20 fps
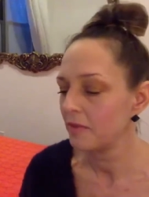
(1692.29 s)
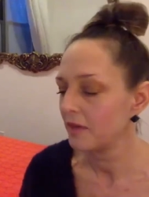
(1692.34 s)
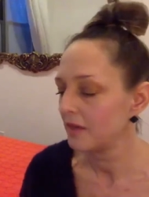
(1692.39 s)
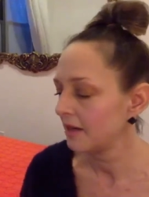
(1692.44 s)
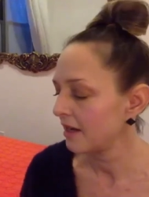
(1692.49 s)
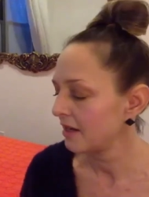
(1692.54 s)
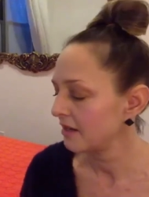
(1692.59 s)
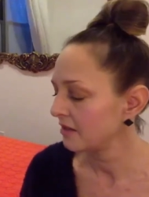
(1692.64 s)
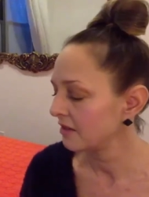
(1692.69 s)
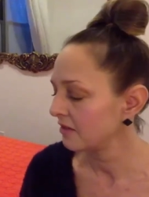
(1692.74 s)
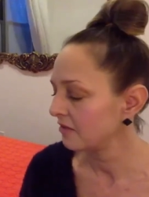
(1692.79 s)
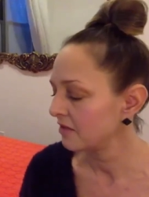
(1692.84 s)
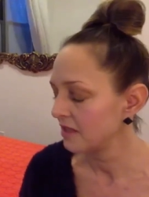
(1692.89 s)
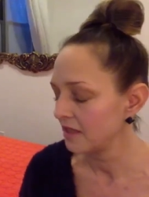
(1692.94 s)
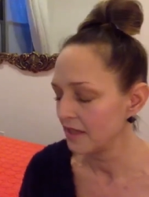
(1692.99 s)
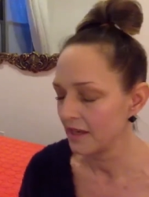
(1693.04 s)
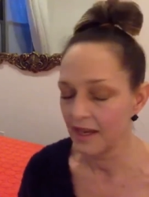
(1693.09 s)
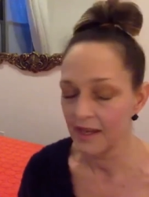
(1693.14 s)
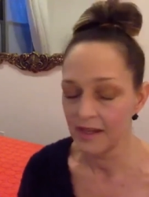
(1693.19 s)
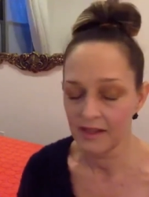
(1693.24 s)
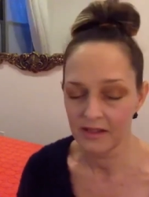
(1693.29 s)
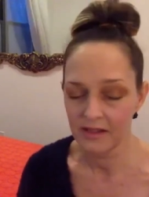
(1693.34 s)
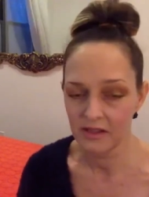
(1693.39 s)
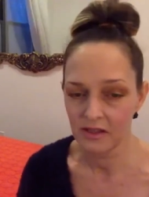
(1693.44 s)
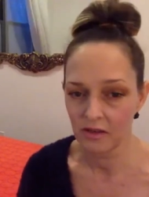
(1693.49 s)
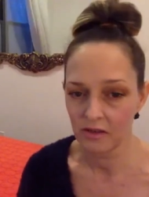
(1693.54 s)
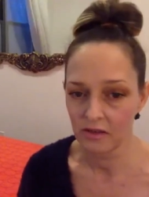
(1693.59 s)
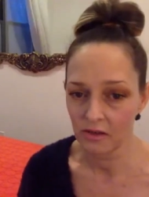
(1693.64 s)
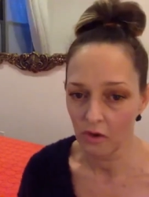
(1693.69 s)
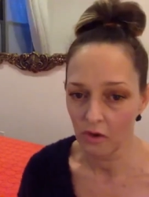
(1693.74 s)
But as of today, they
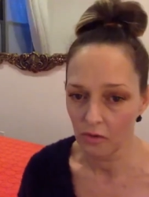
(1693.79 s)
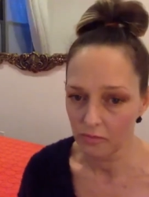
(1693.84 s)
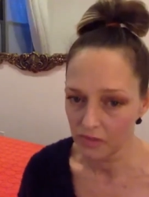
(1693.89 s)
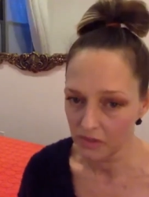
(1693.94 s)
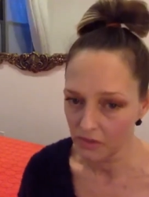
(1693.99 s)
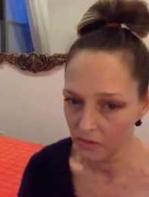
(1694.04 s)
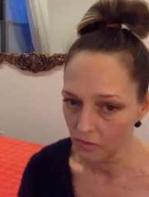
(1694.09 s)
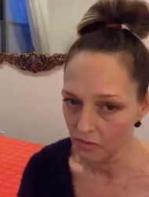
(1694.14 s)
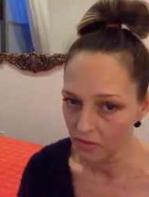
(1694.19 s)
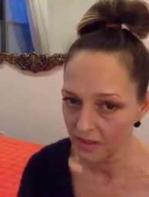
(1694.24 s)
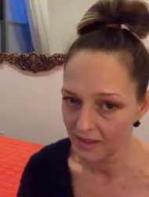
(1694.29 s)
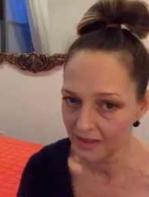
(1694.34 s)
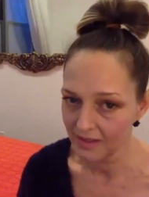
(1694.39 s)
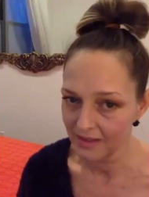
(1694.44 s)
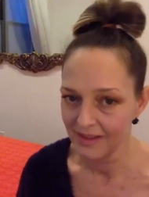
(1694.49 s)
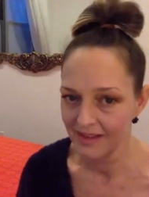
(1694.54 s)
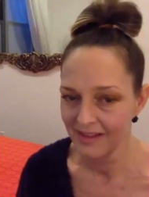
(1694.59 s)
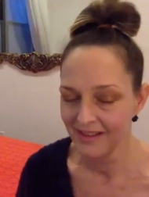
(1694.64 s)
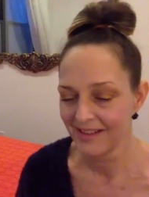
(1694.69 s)
started homeschooling.